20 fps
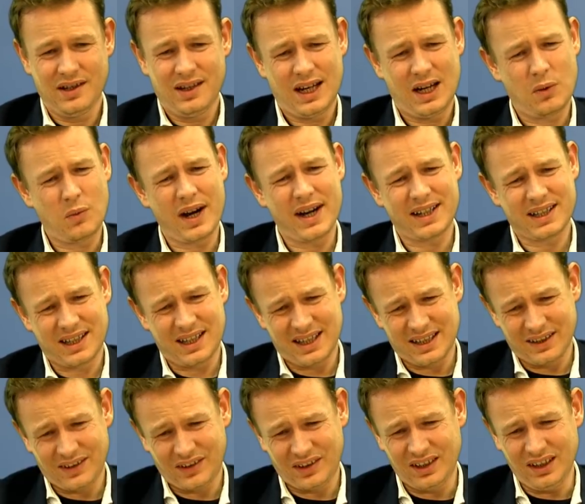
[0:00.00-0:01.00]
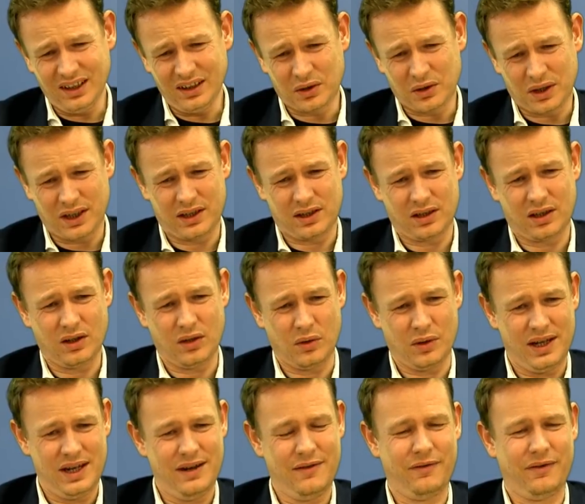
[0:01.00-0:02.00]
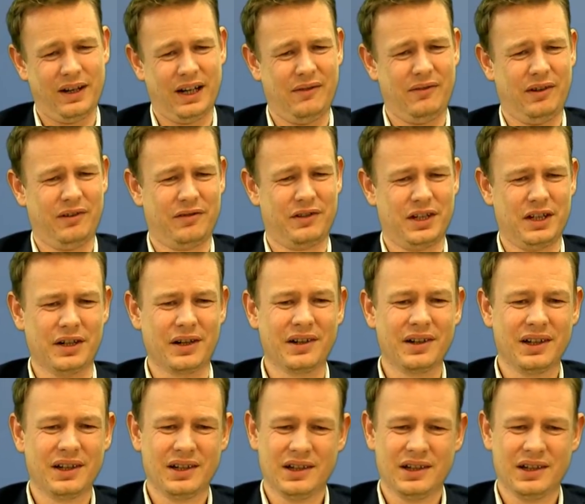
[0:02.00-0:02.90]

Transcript: And white can still try to go e5 even here.